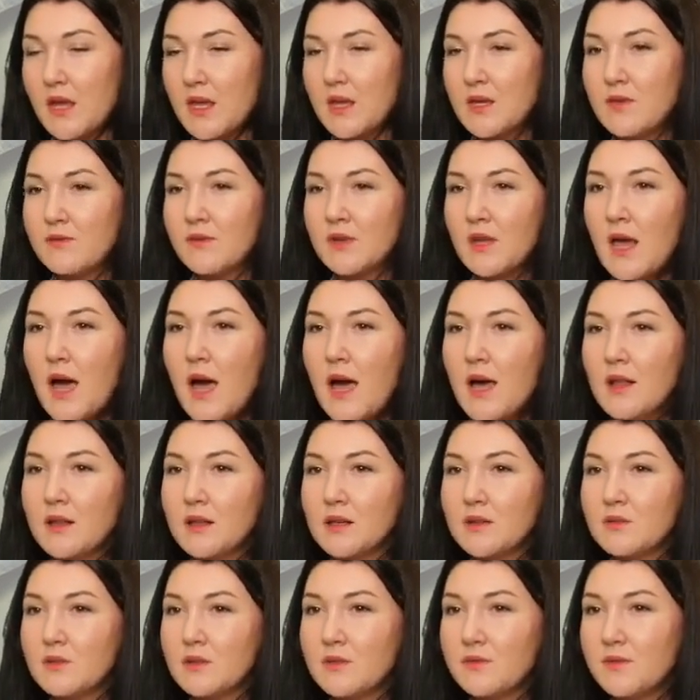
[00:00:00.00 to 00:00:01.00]
Even
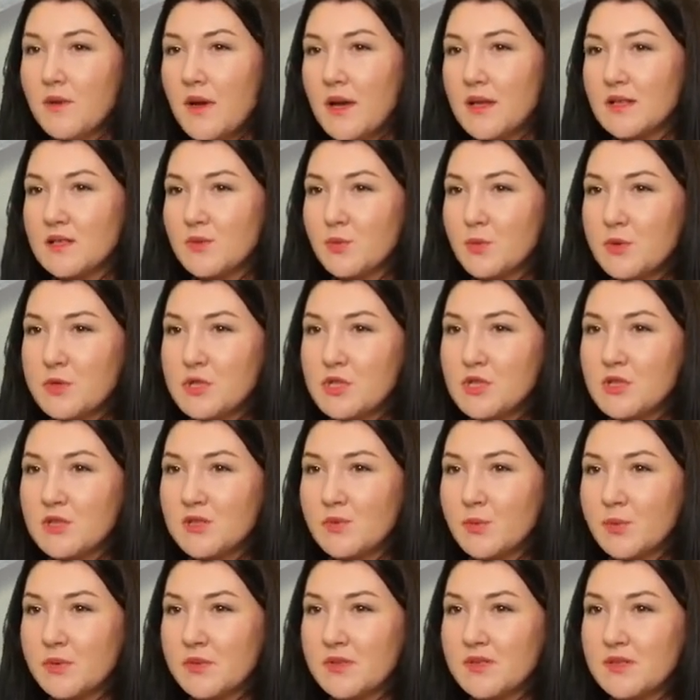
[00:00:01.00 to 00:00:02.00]
highly qualified
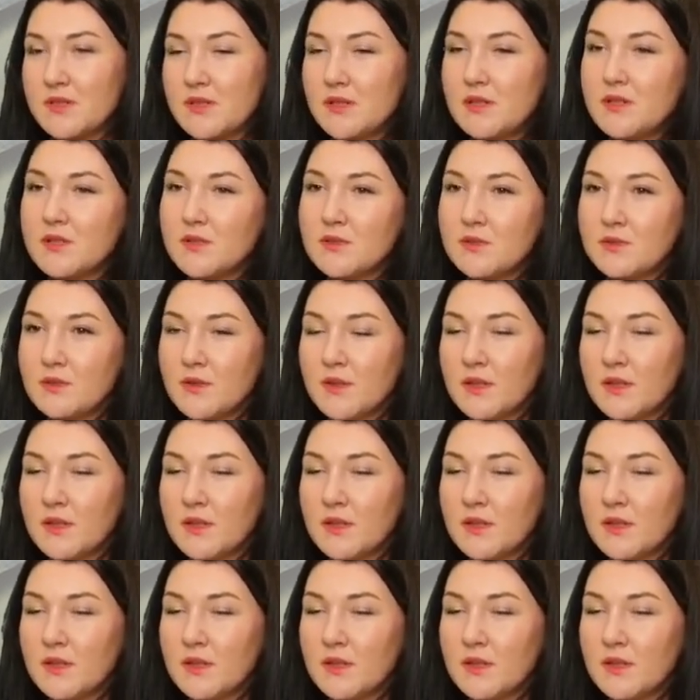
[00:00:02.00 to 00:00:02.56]
specialist procedure,